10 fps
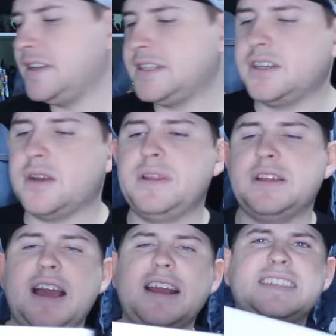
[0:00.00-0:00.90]
this is going to be
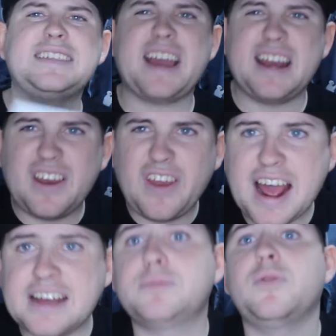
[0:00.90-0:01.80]
the kind of second to
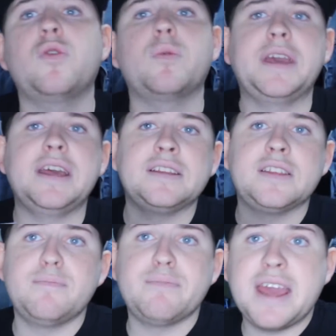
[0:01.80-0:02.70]
last before we get
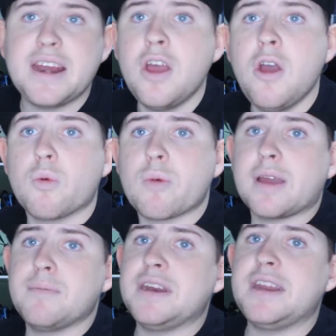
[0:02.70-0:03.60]
into the main
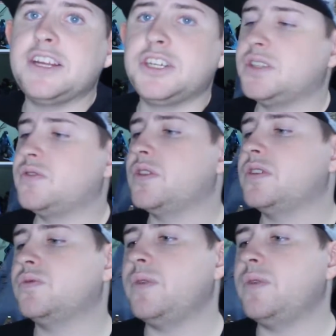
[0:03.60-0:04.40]
recommendations for this